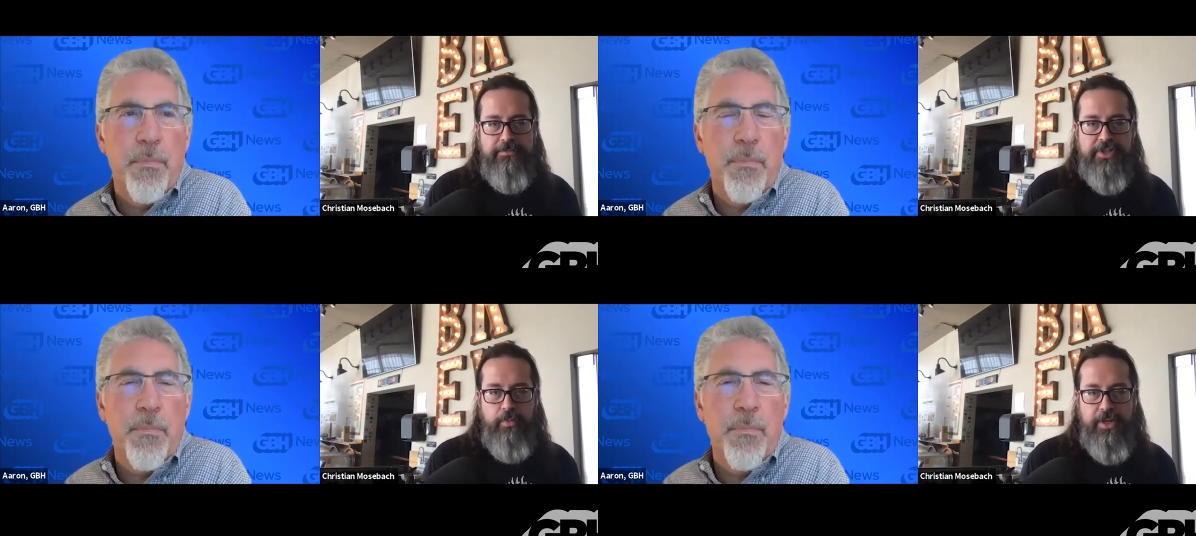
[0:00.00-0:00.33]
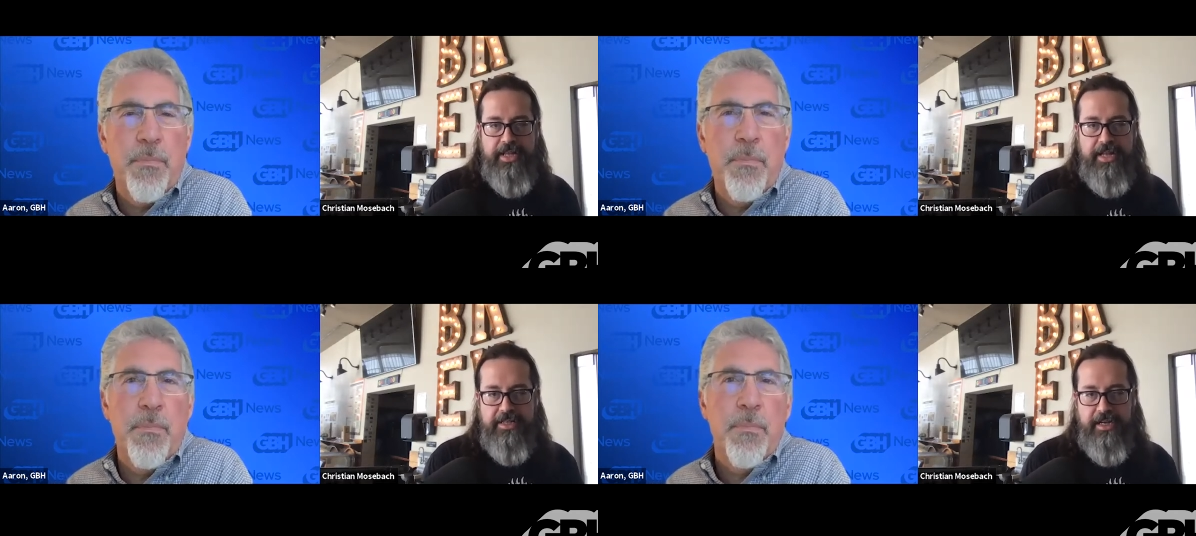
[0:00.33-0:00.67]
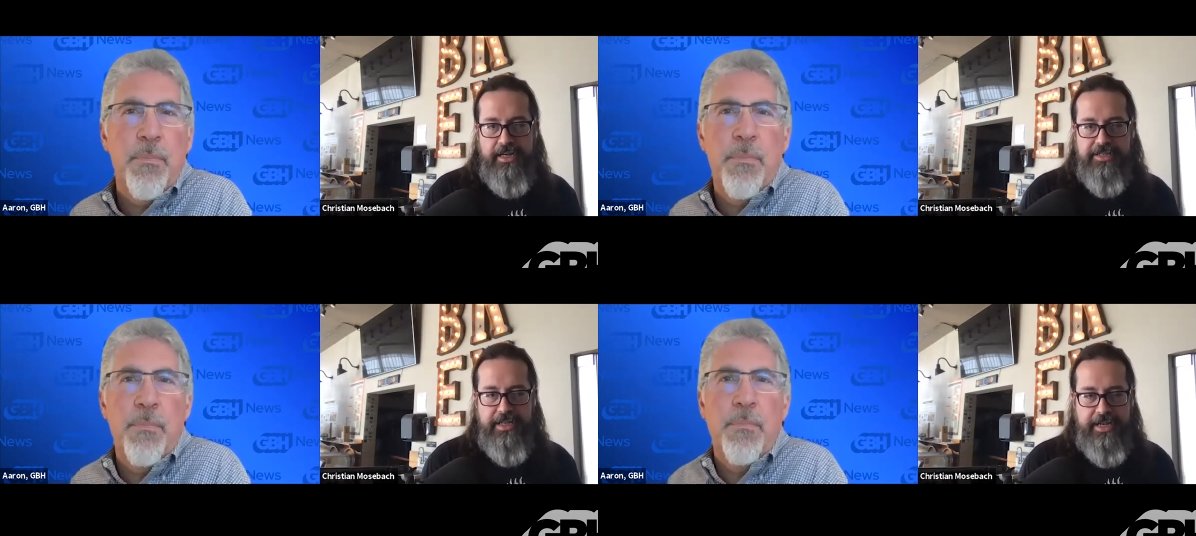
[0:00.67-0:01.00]
Speaker 1: Um, so
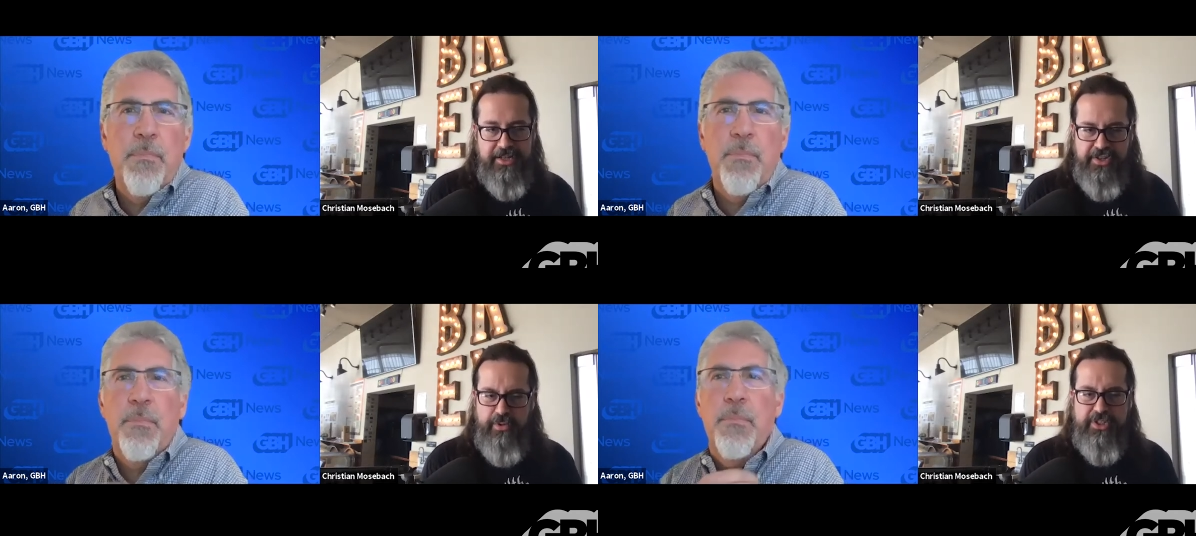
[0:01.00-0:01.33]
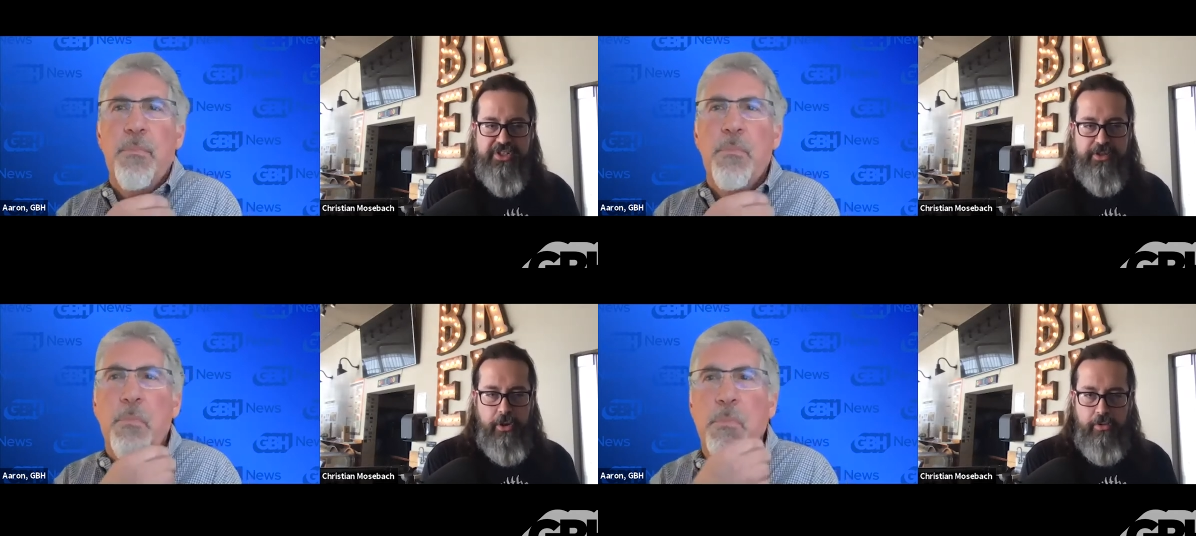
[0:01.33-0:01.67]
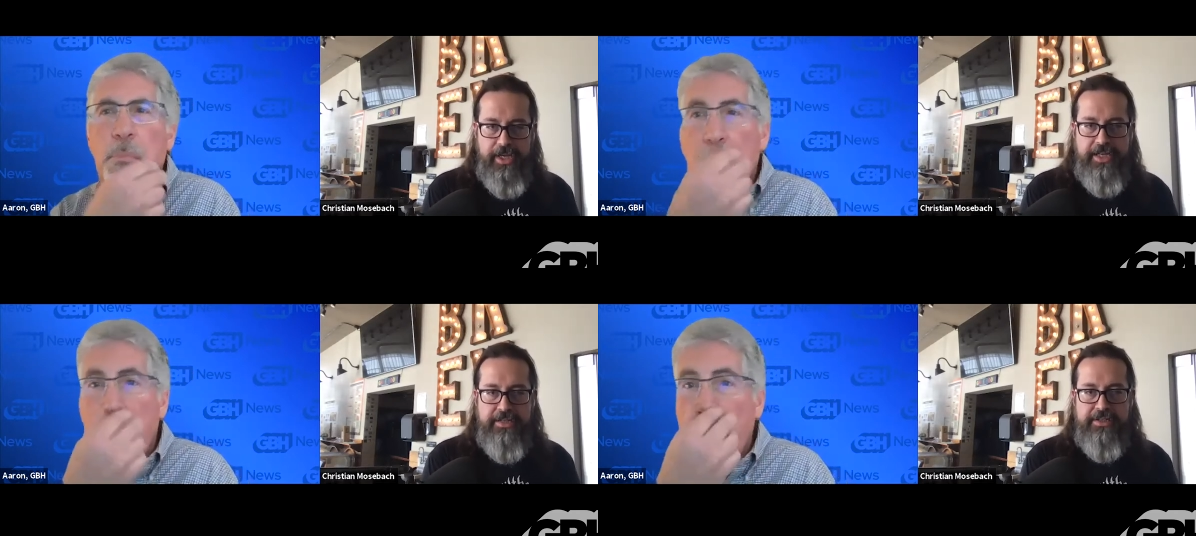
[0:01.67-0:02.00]
what that does, and you do
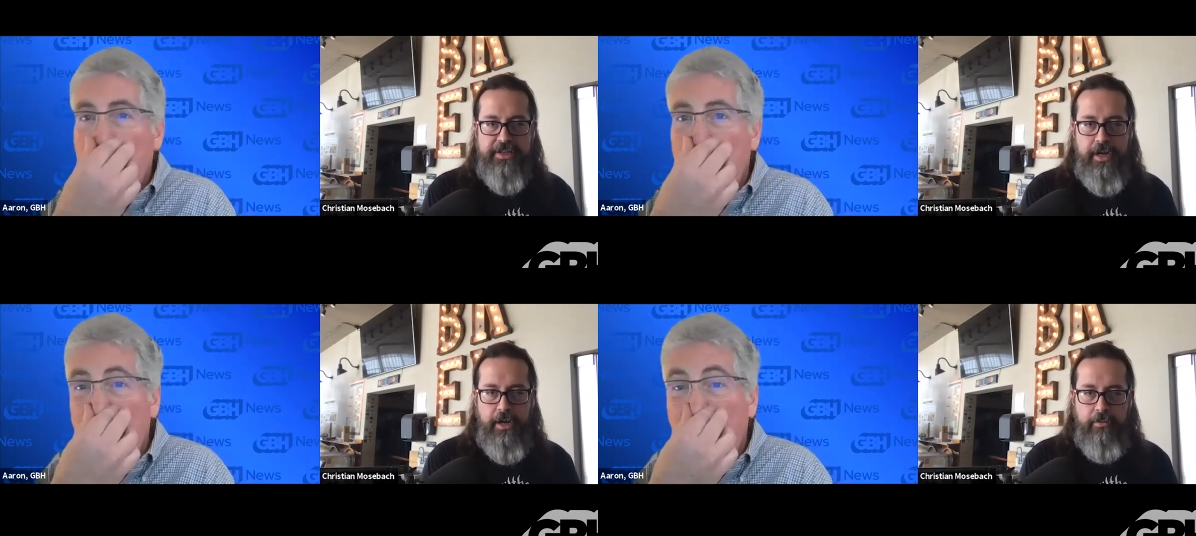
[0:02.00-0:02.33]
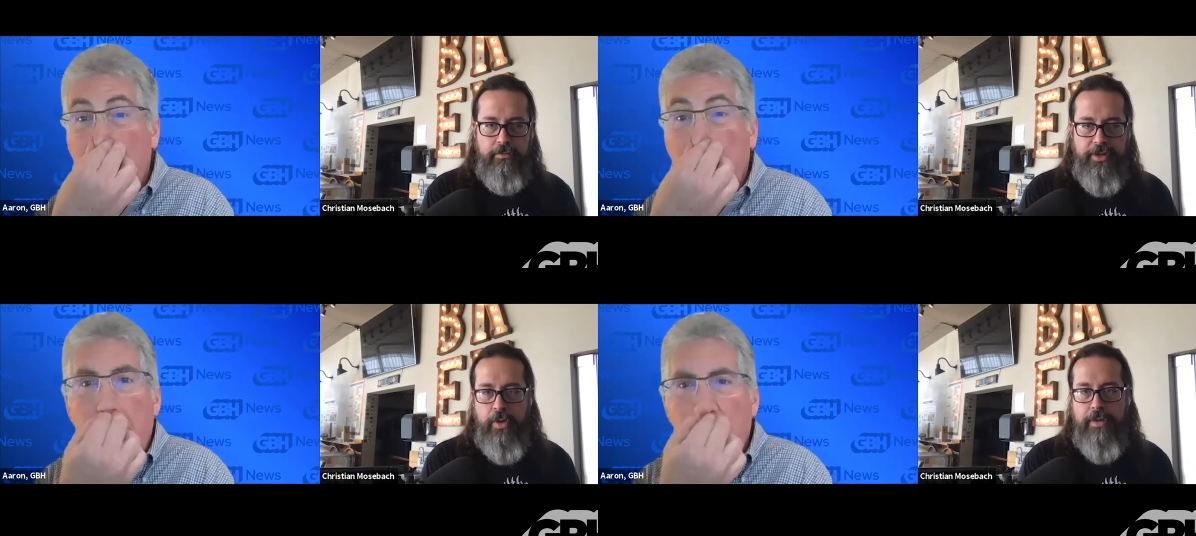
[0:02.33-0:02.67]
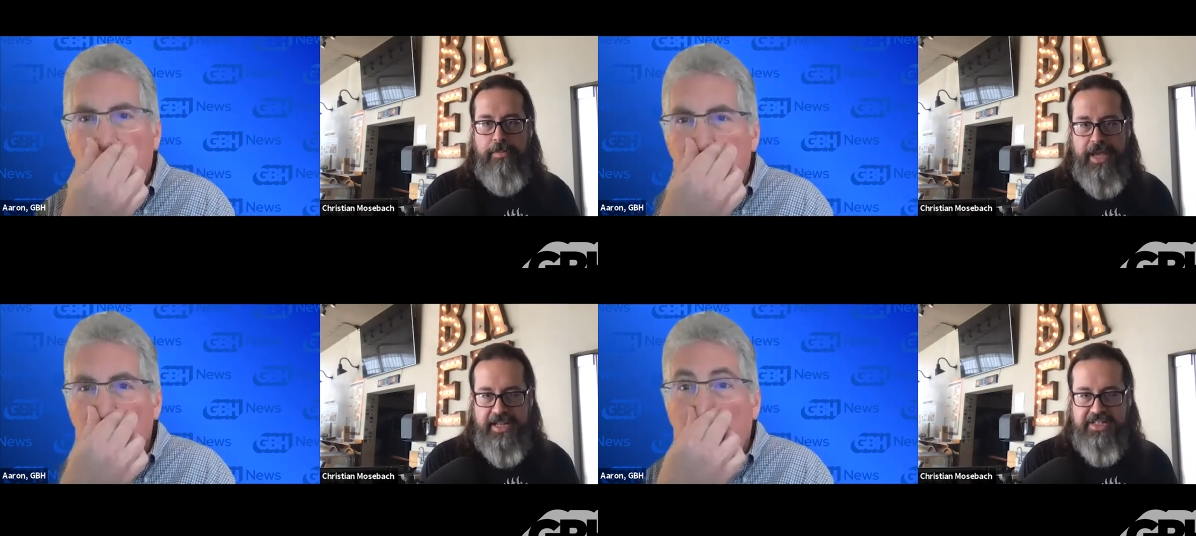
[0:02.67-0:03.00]
it slowly,
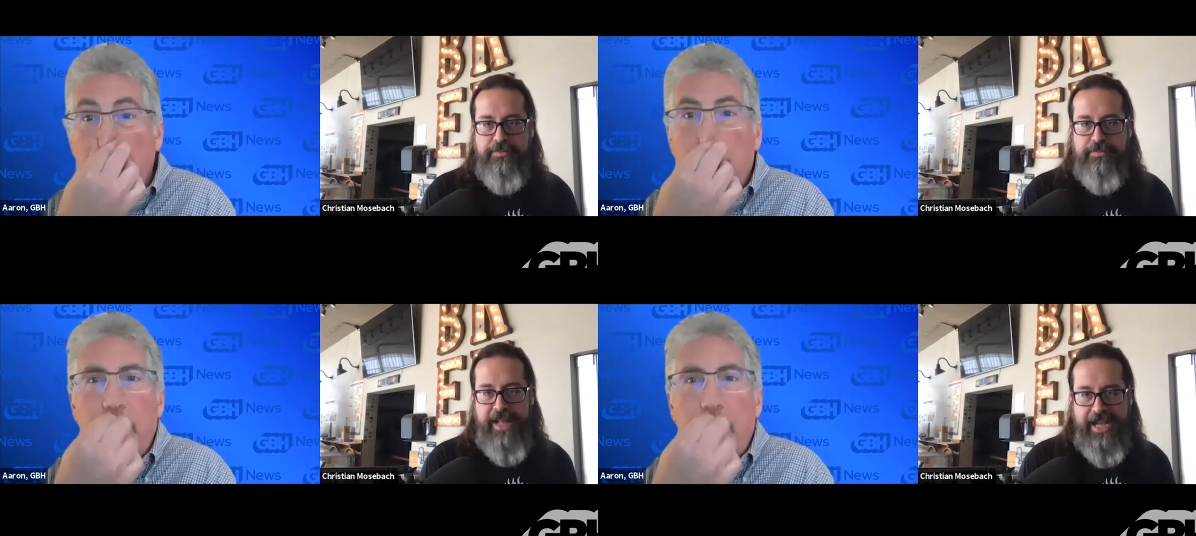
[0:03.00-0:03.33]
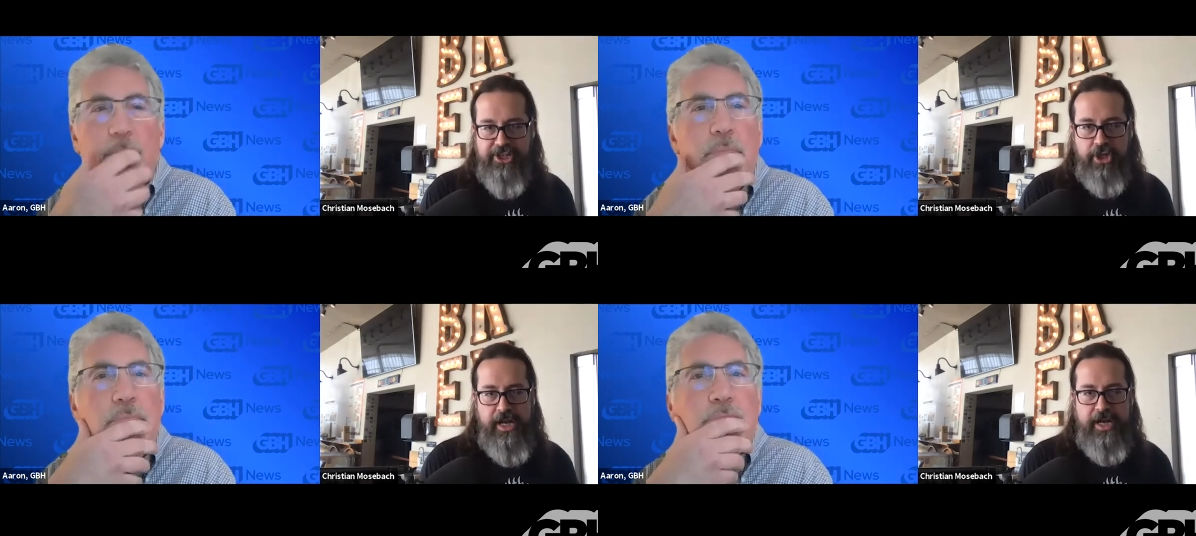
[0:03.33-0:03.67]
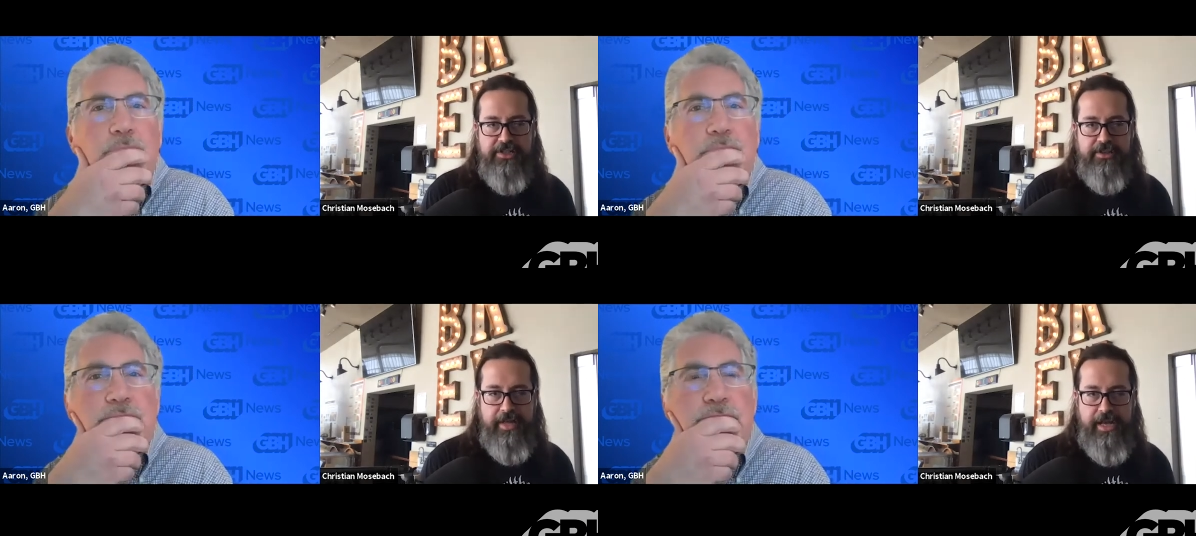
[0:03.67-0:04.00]
so you want to make it
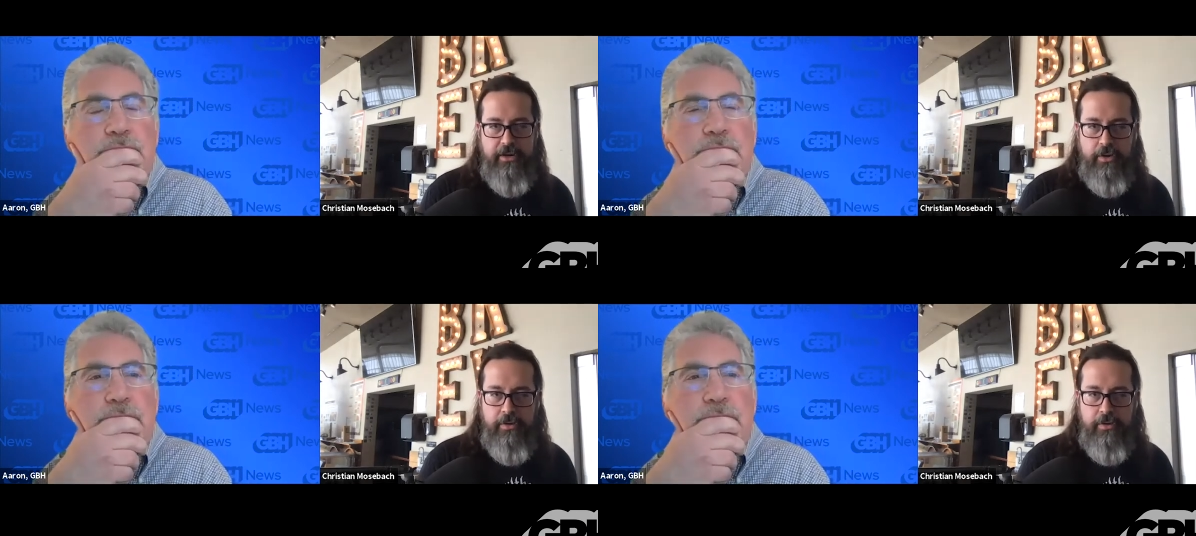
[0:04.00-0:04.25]
splash a lot.